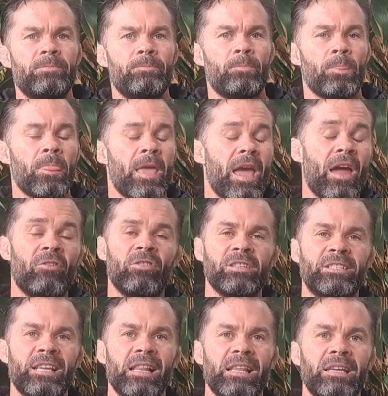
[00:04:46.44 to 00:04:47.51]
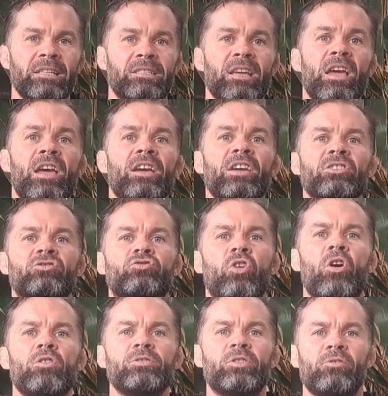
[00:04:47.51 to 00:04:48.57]
and resilience
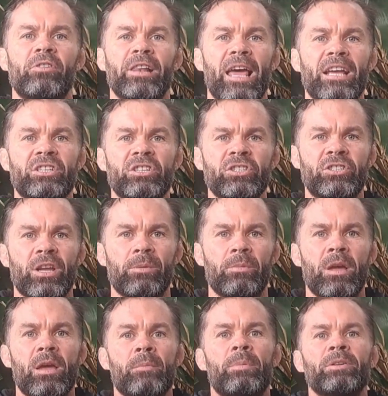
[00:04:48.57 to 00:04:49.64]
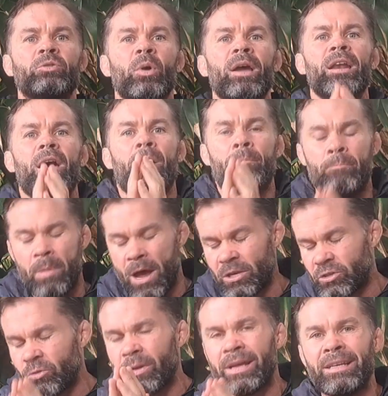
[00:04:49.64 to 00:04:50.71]
controls the relationship between
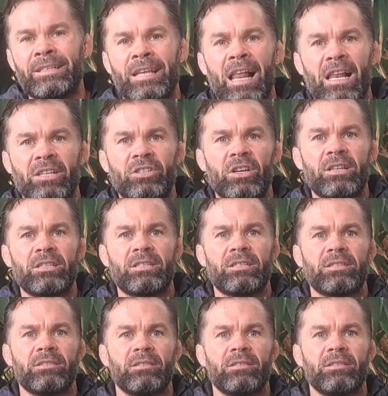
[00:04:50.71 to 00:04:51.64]
emotional intelligence